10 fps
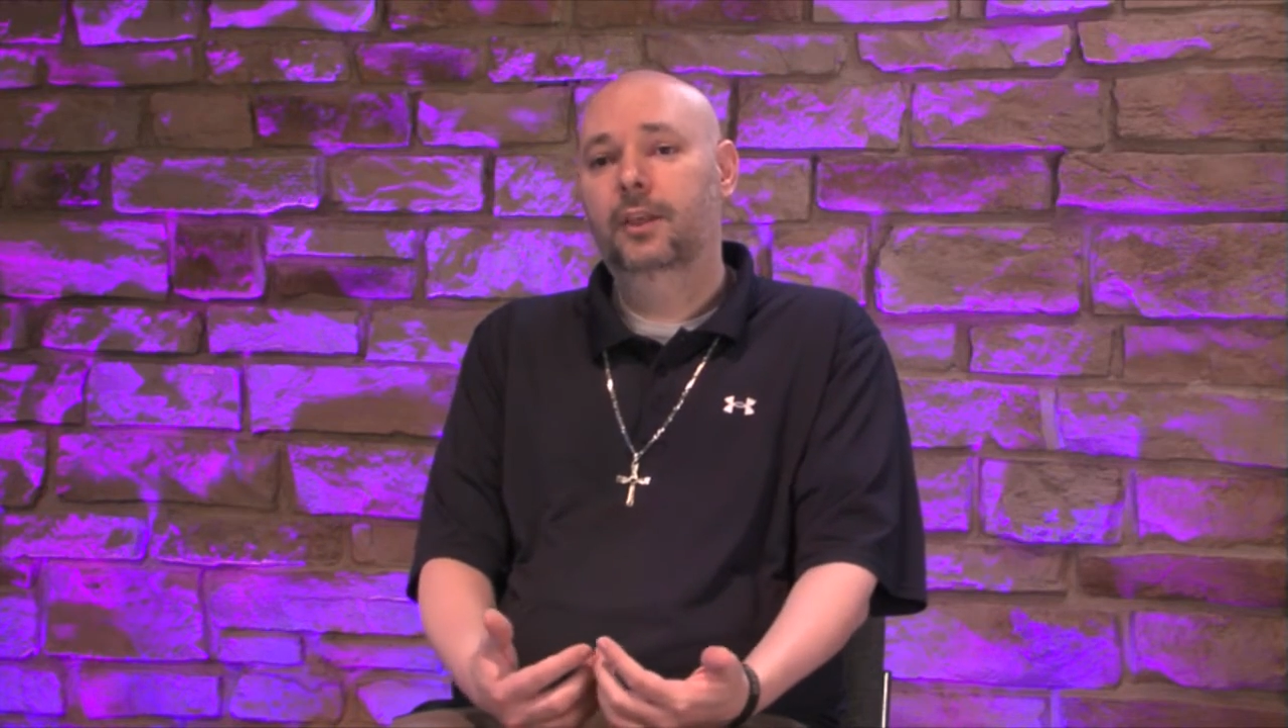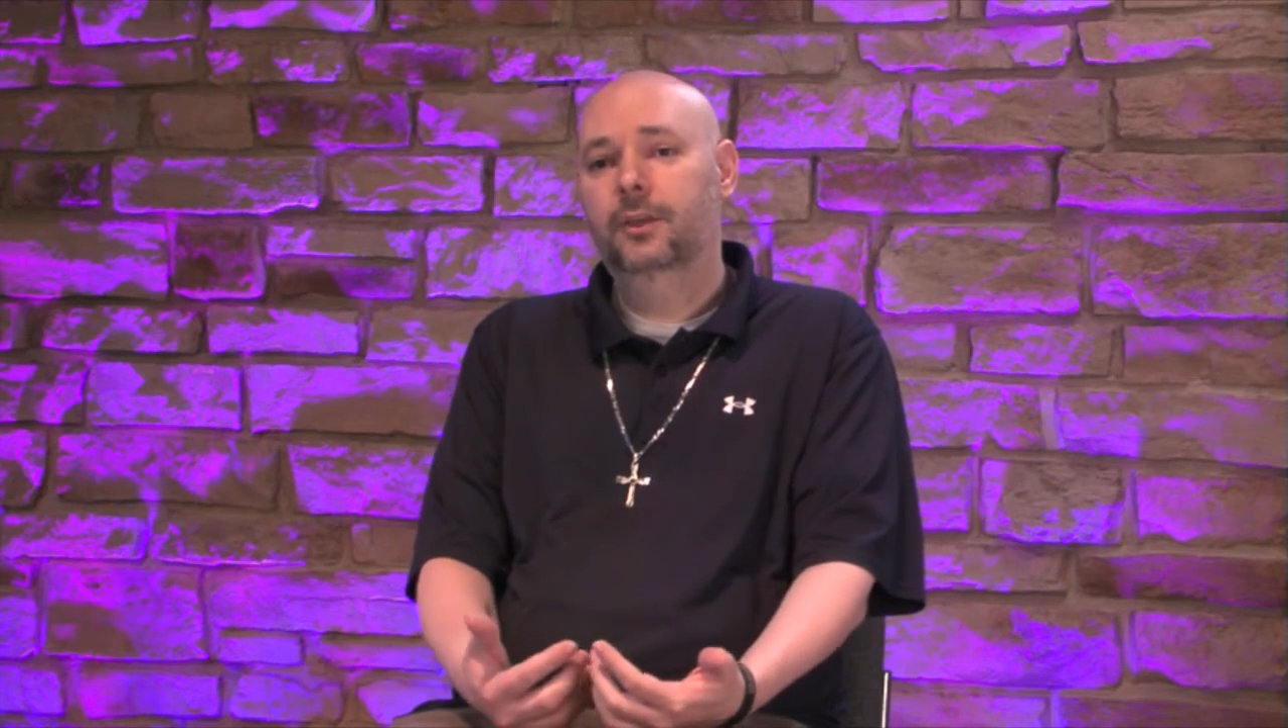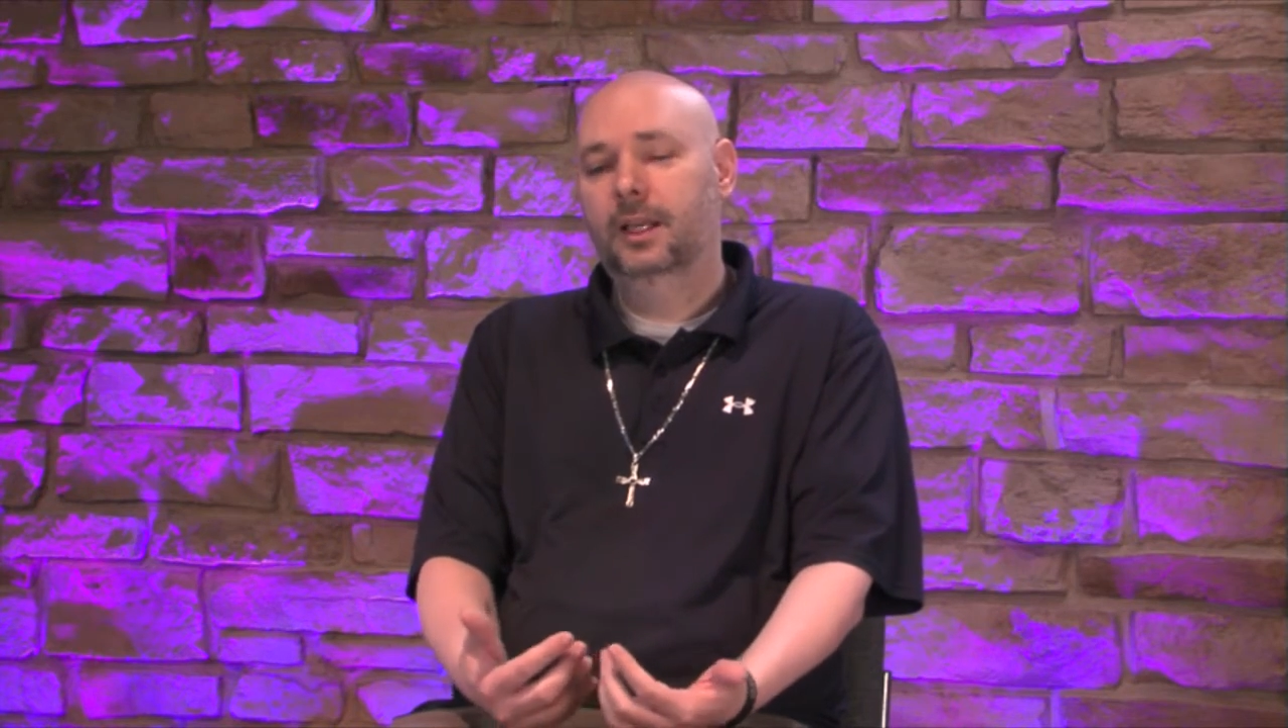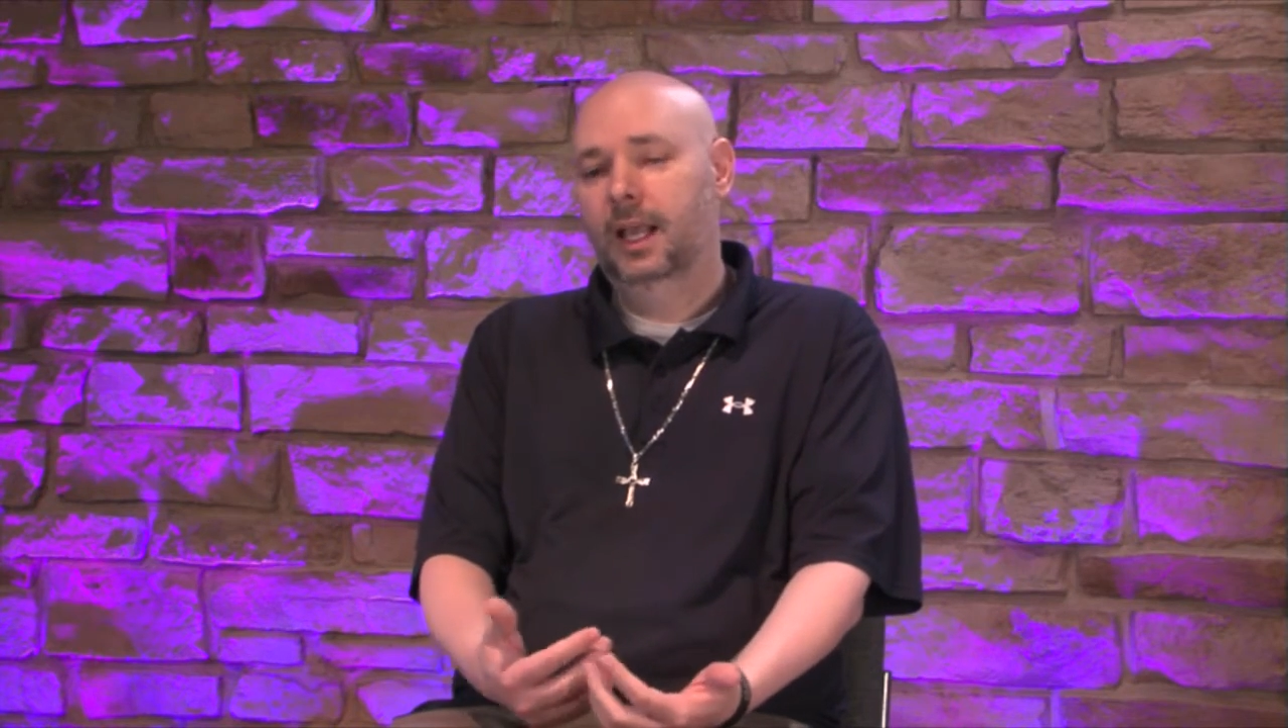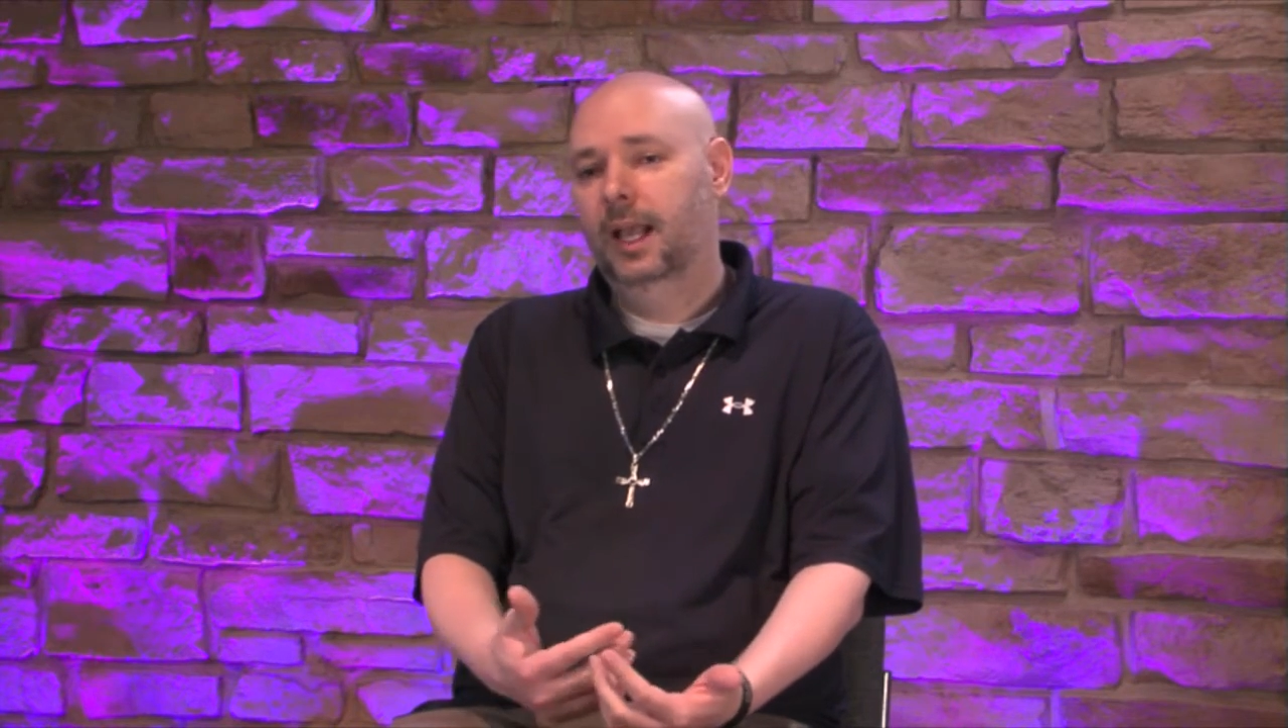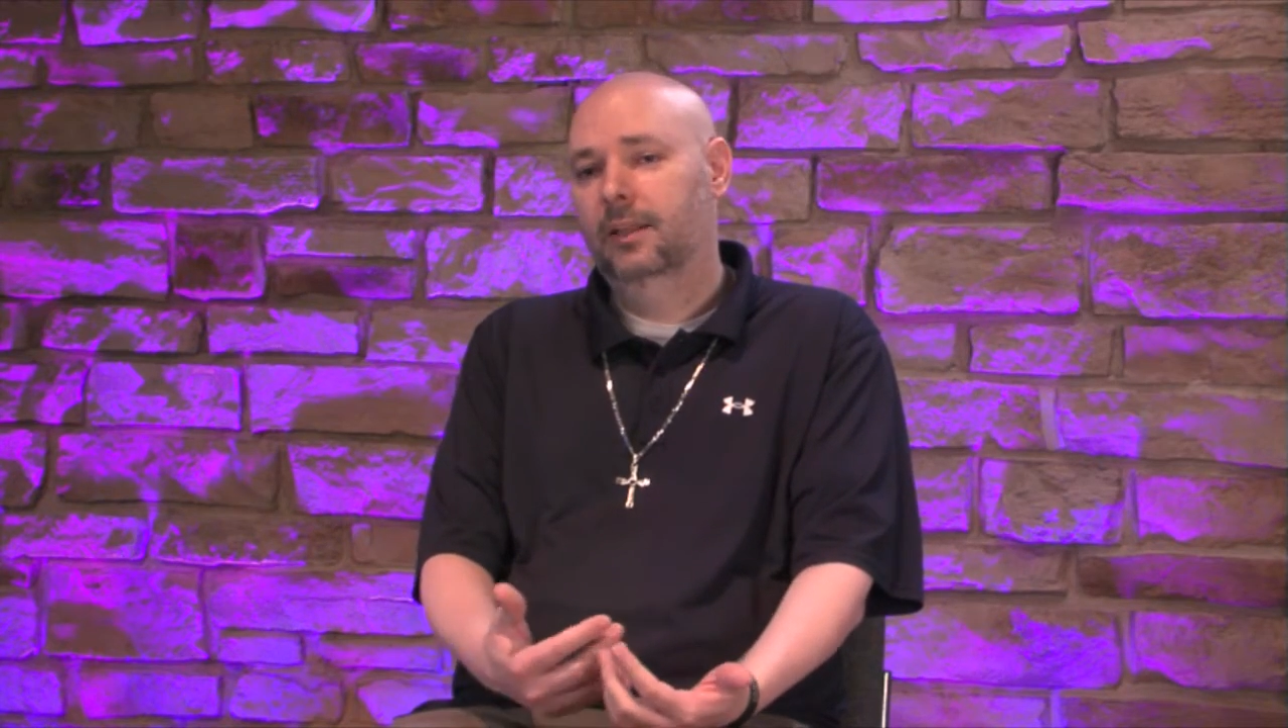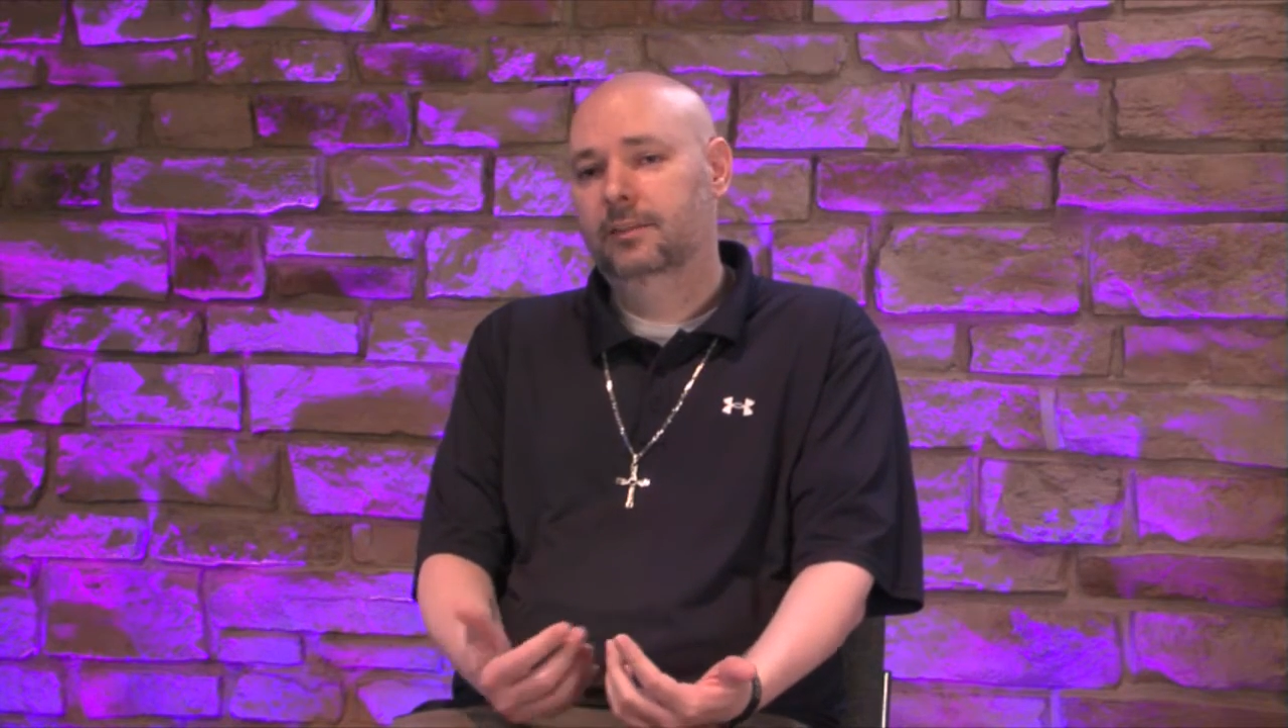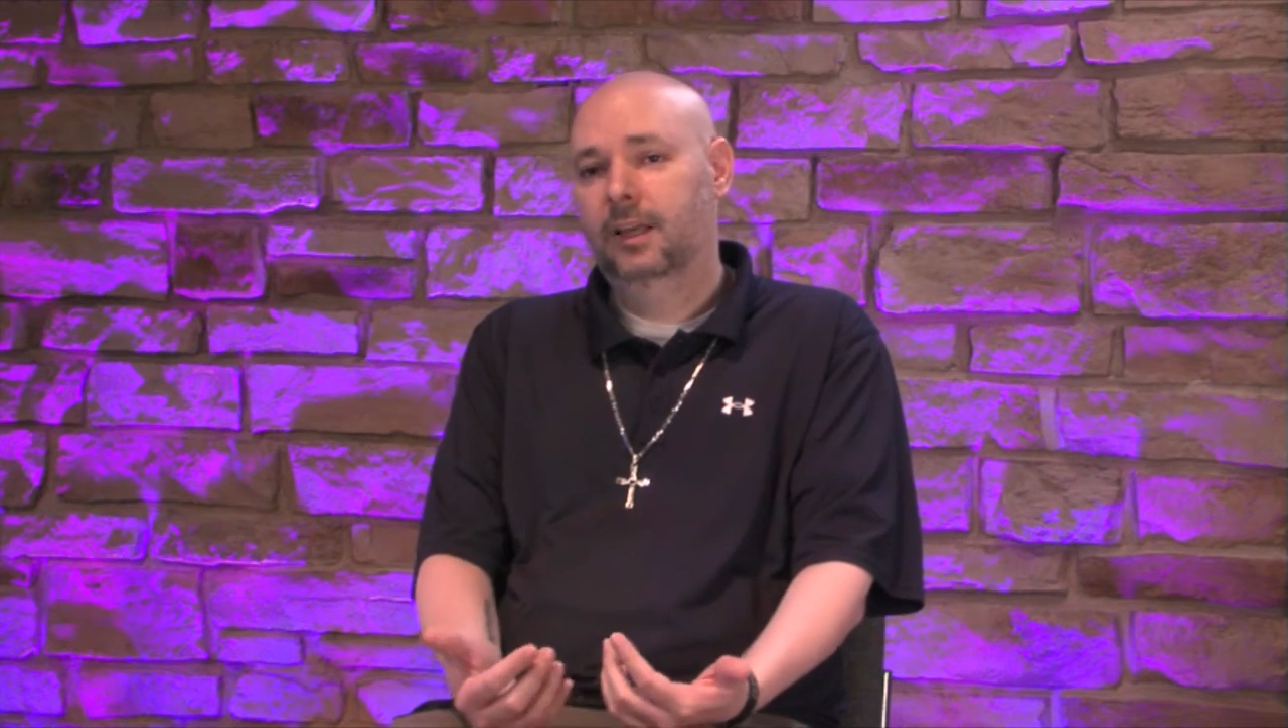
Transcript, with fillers: you can ask